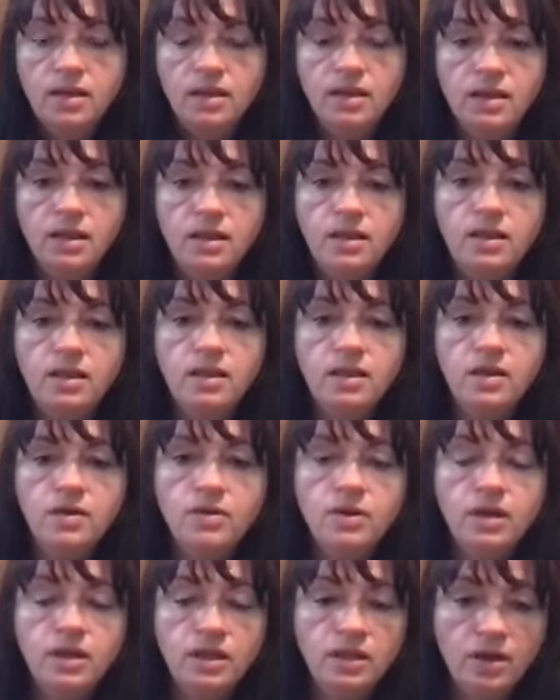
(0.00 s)
Hello,
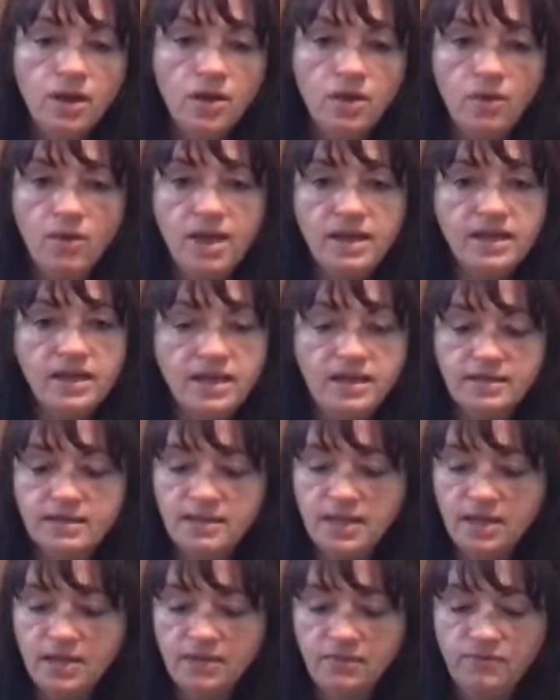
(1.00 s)
hello. I can't
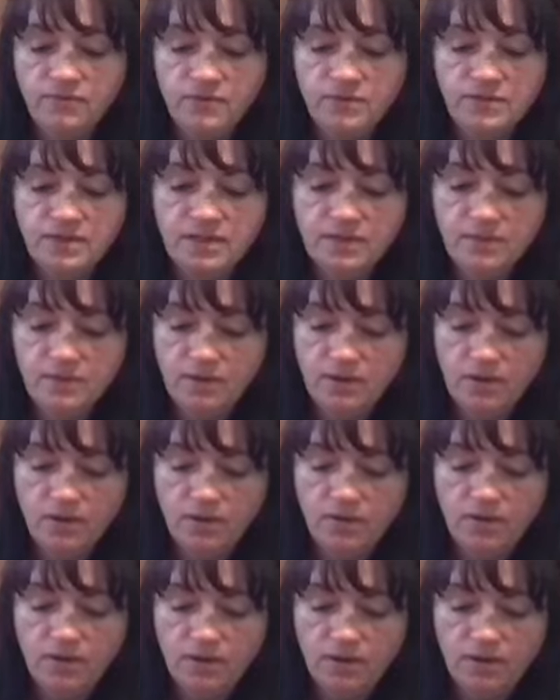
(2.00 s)
tell if there's anyone
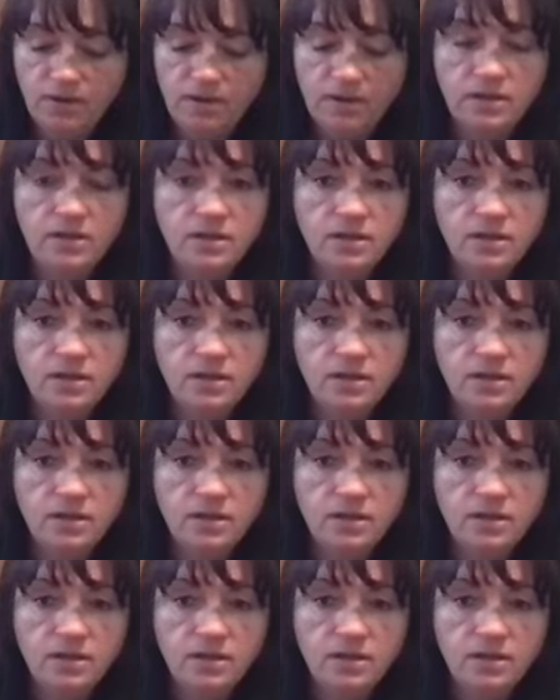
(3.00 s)
on.